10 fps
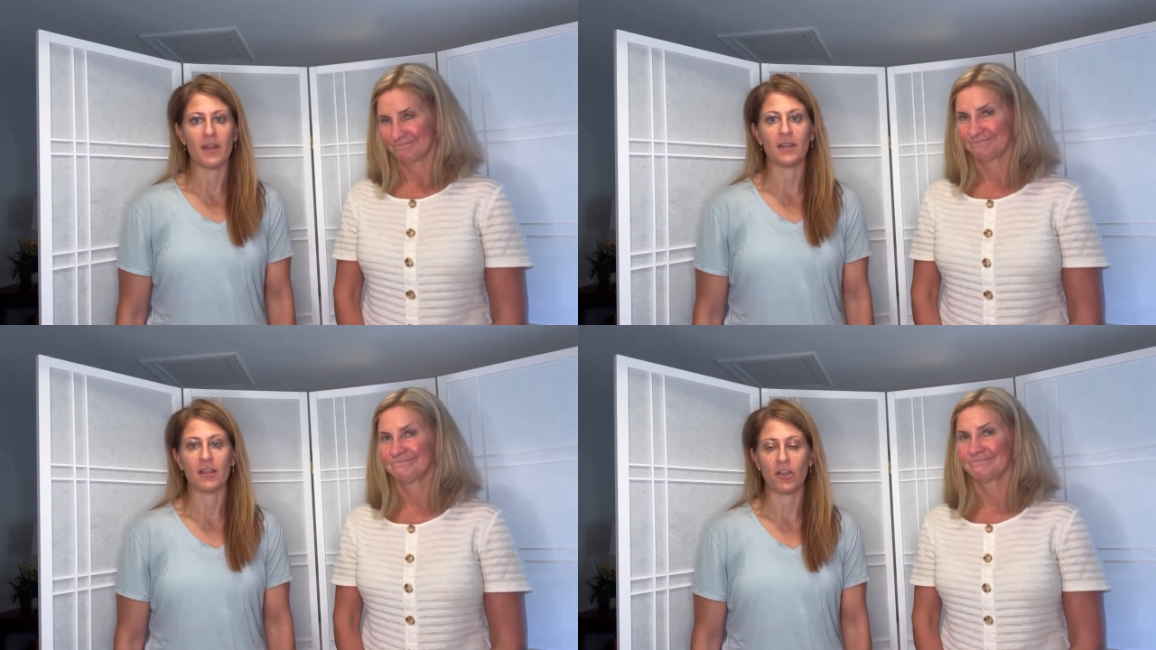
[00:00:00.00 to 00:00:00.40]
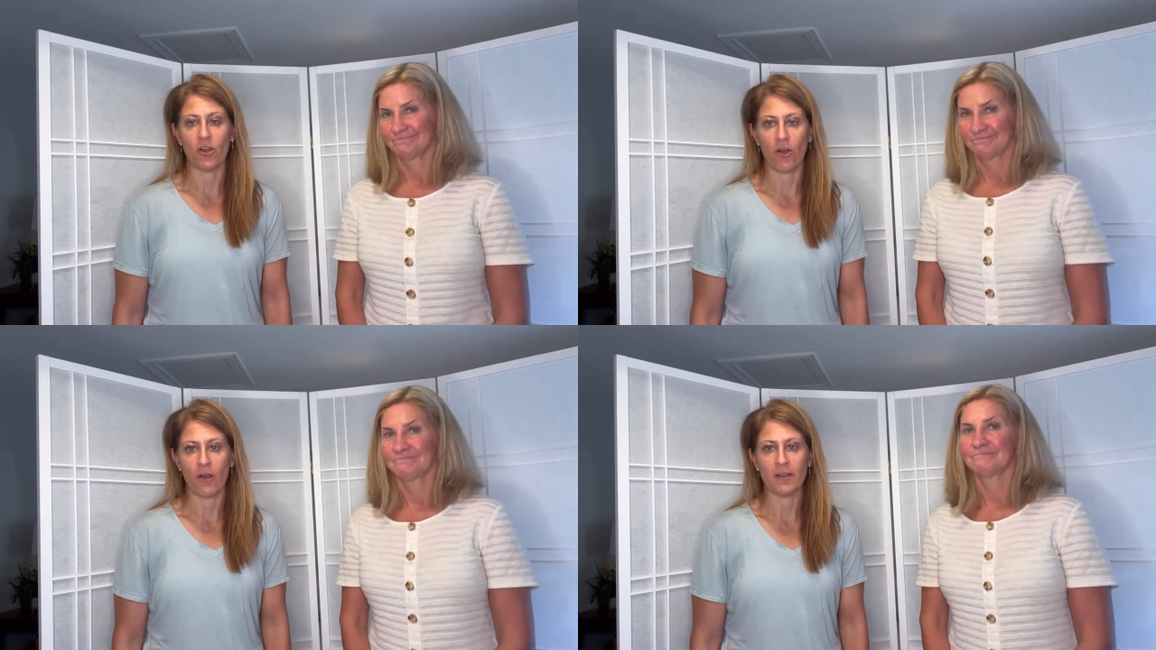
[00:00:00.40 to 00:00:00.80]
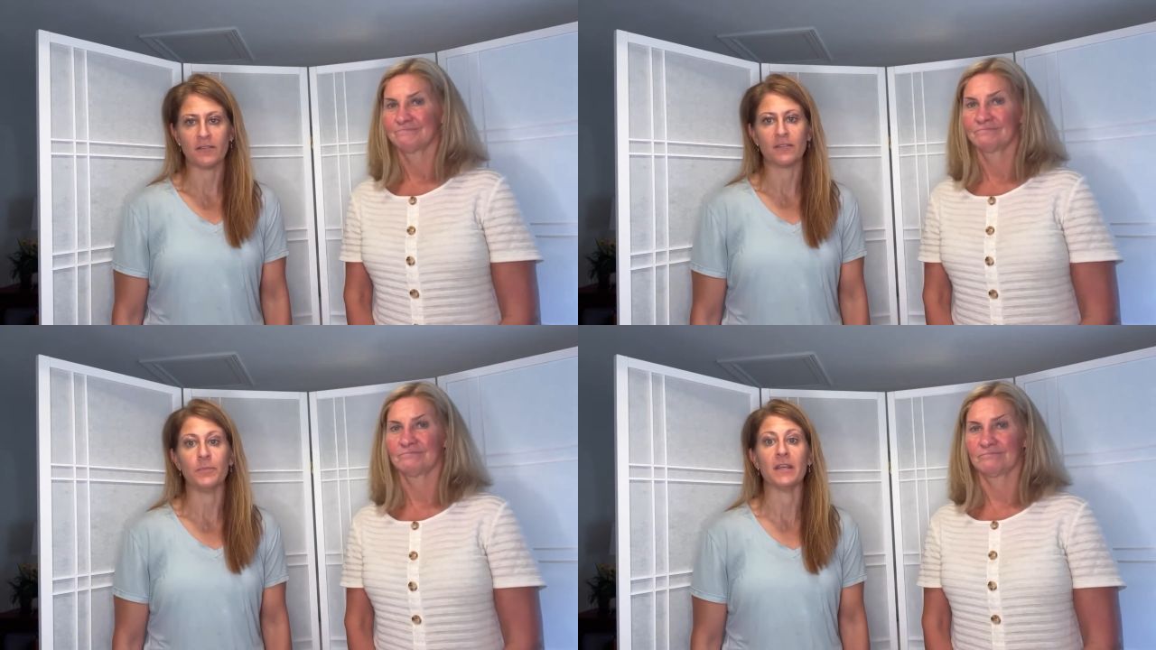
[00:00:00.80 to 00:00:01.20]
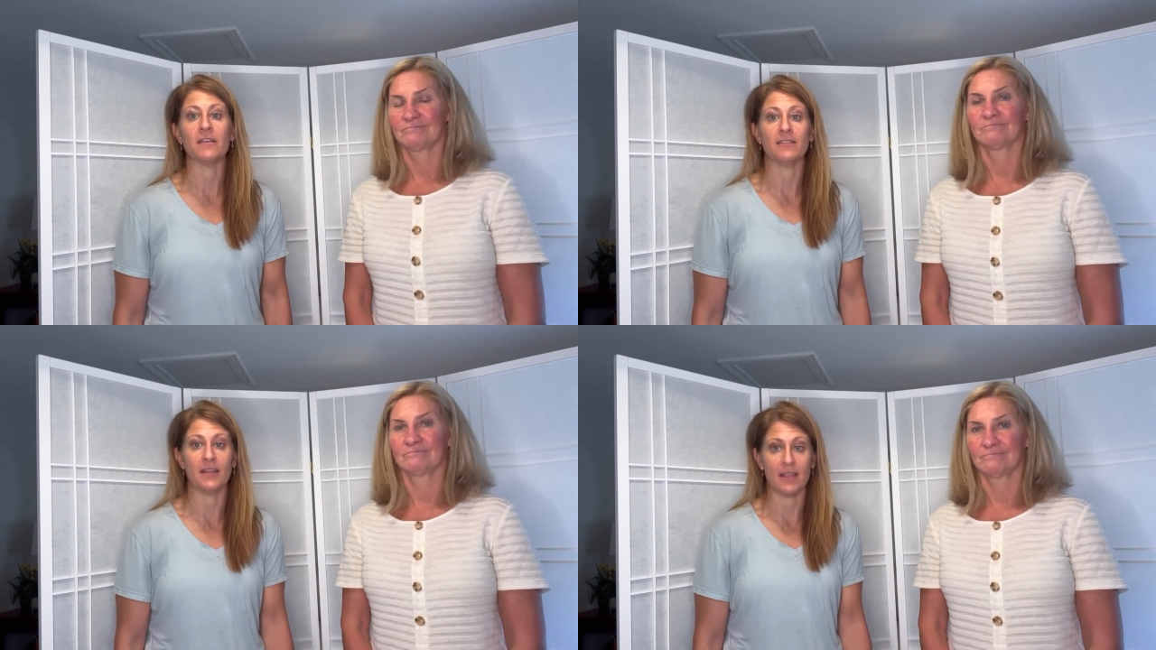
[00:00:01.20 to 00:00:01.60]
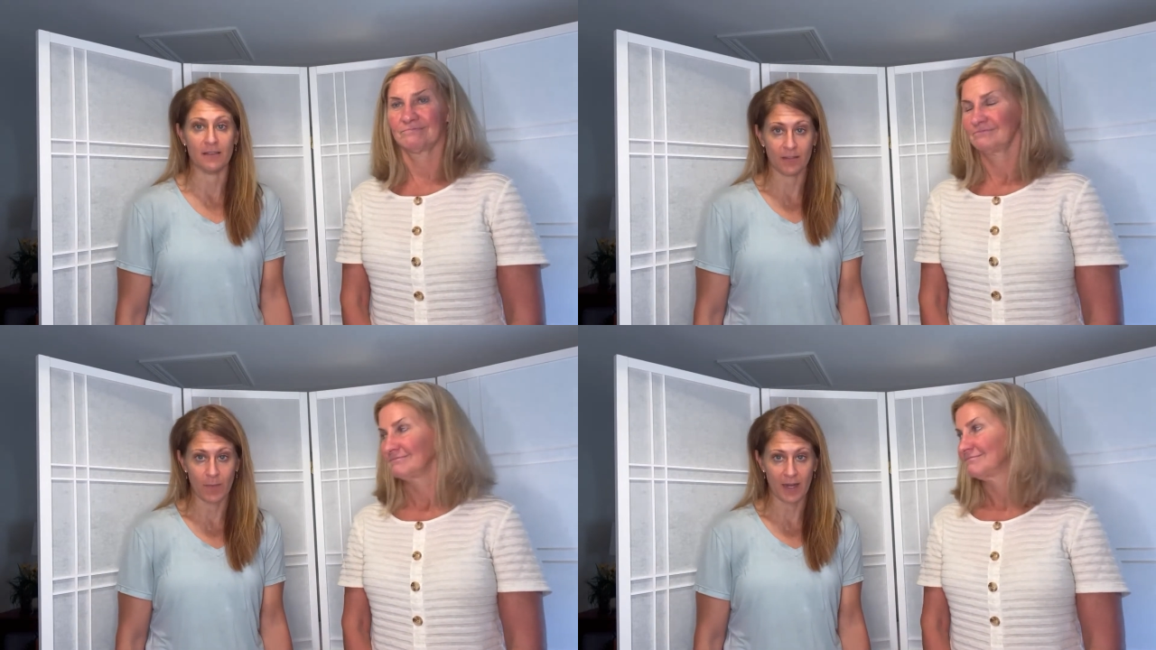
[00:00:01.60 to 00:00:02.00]
Speaker 1: it can cause because it
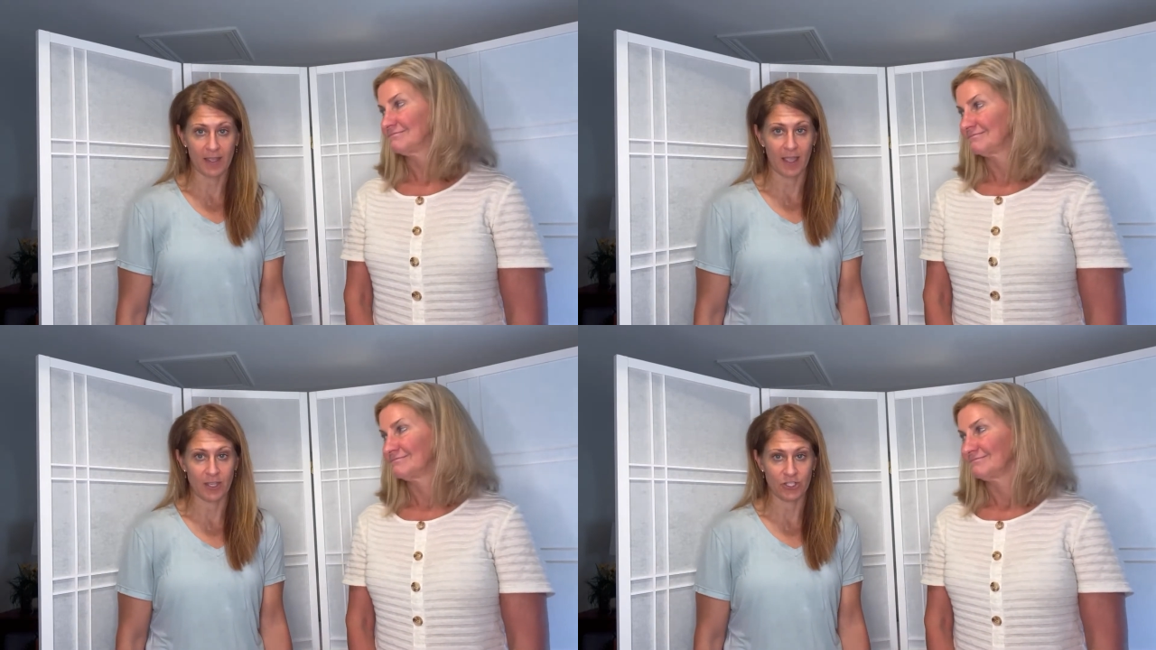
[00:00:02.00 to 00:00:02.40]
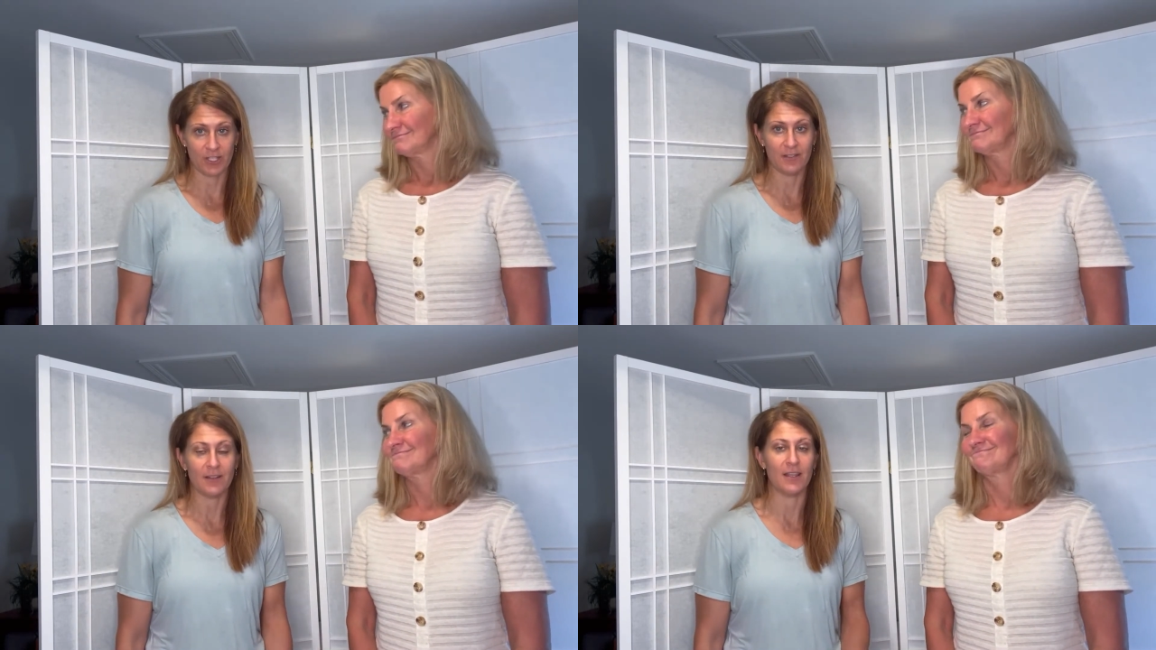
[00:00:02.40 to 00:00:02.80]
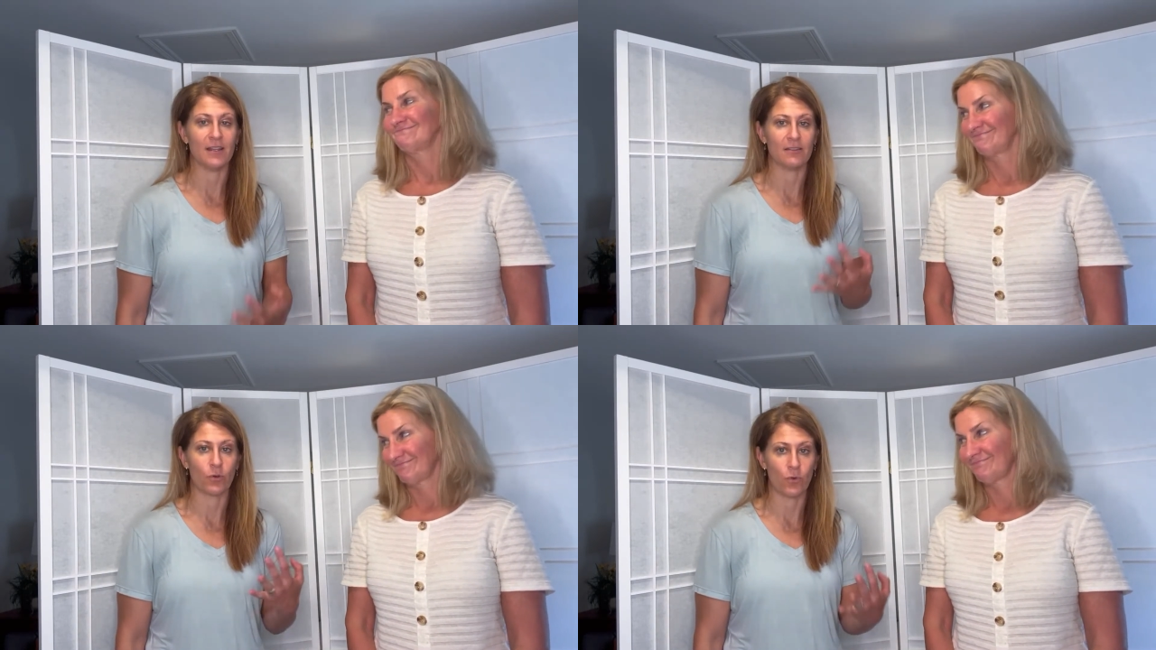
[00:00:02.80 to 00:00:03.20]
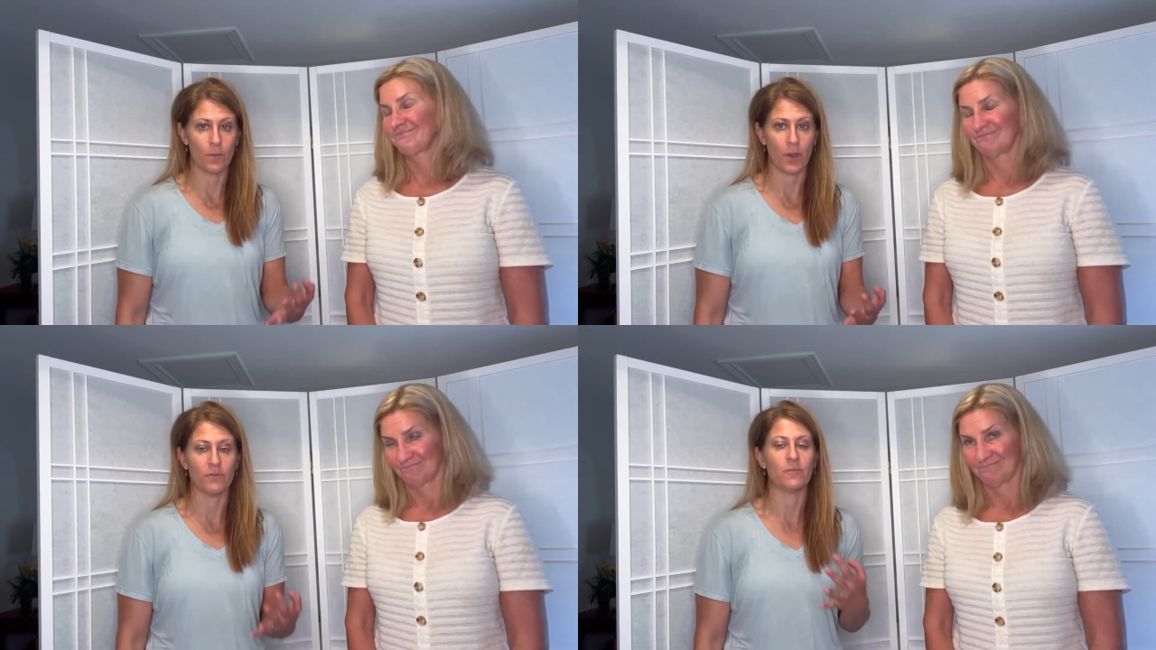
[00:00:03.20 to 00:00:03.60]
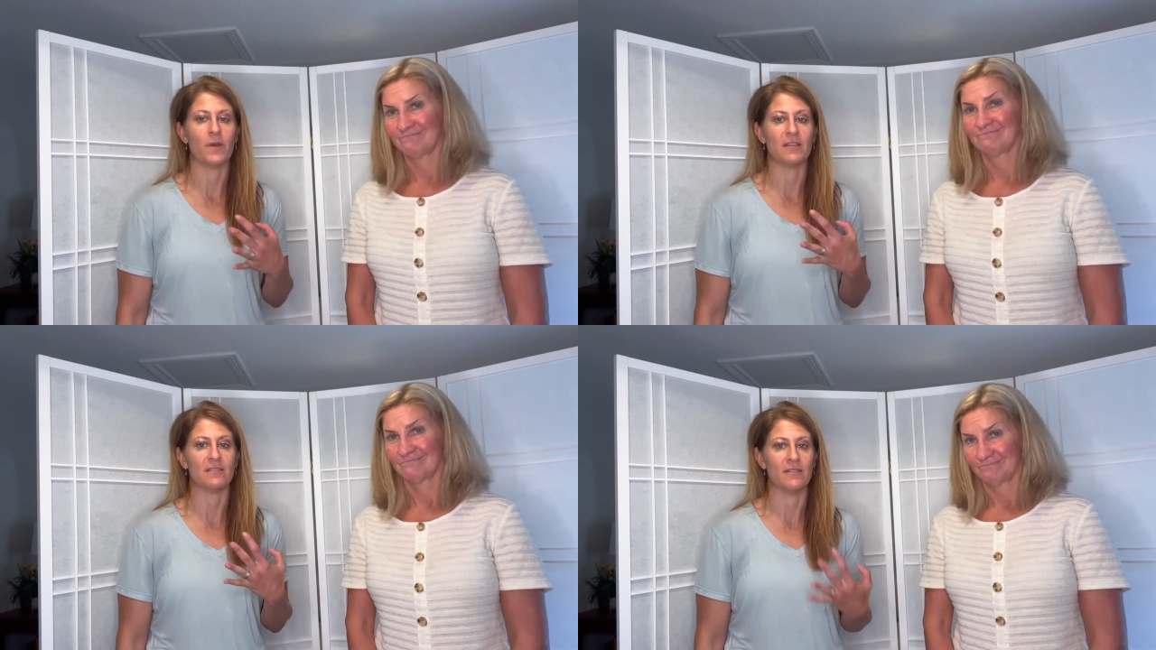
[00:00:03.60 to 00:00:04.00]
is a medication, it is hormones, but
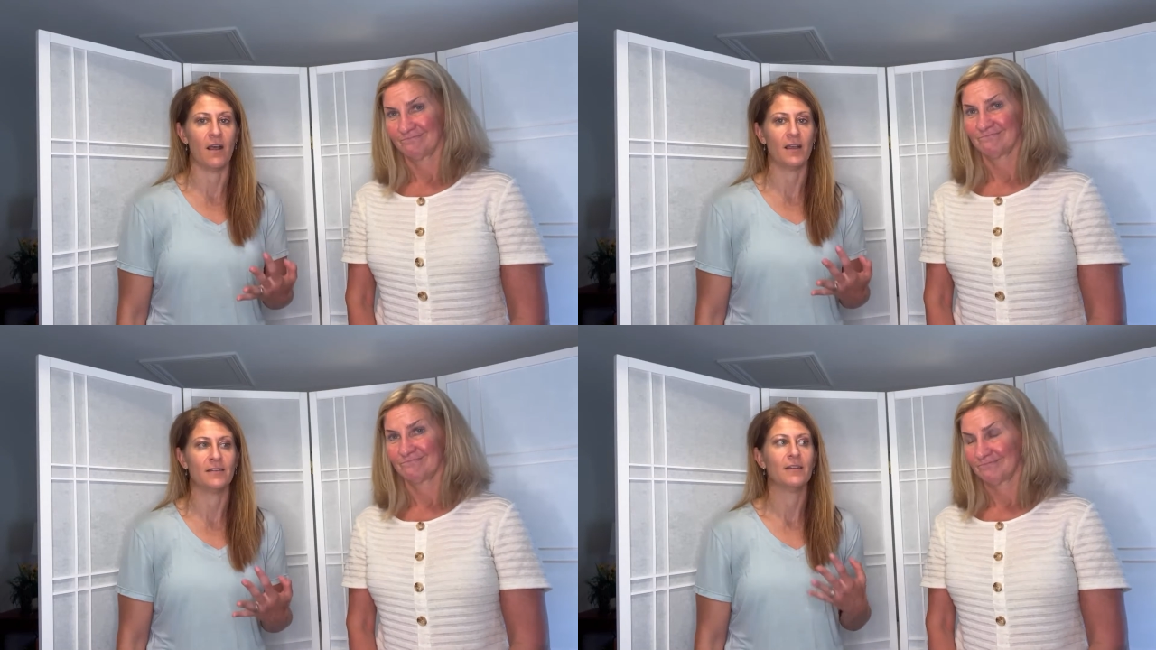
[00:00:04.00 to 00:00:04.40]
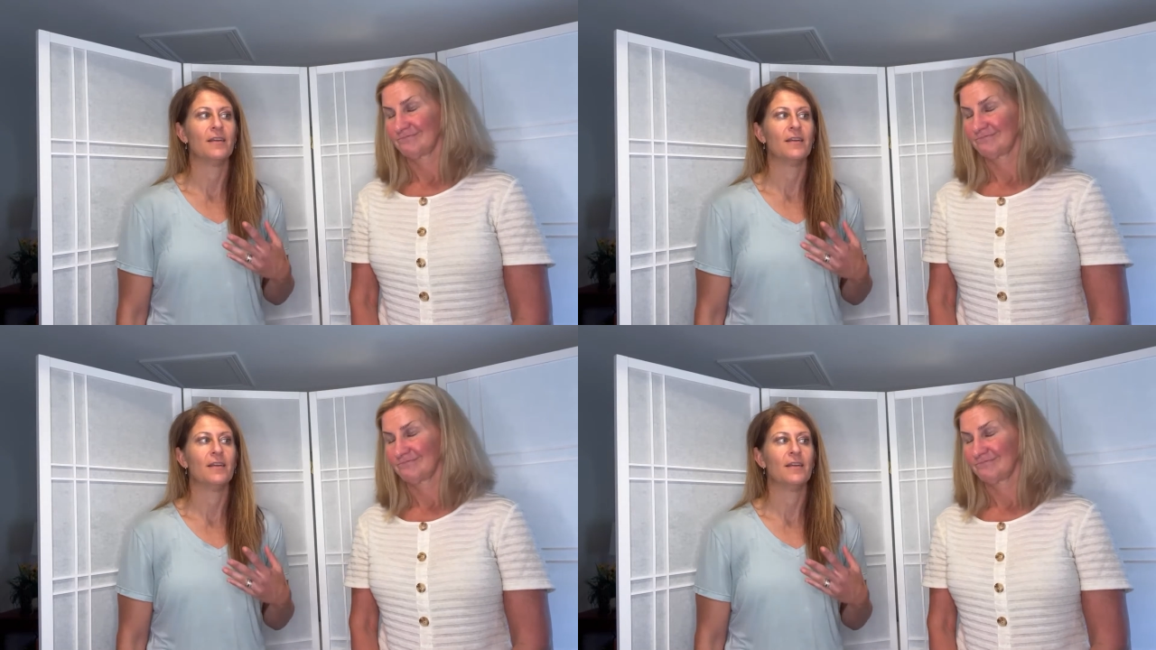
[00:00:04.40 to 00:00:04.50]
it's not